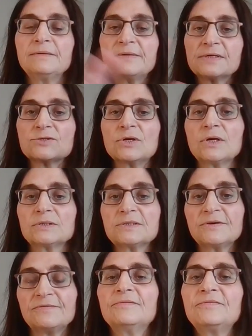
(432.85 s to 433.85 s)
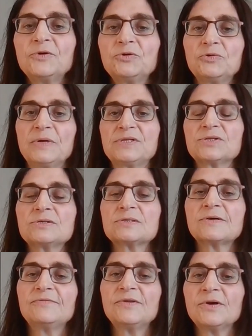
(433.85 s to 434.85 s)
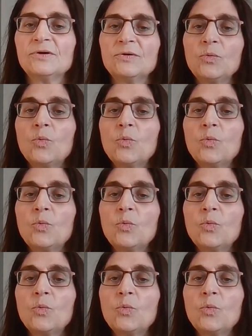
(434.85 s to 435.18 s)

There's a lot of fluctuations of the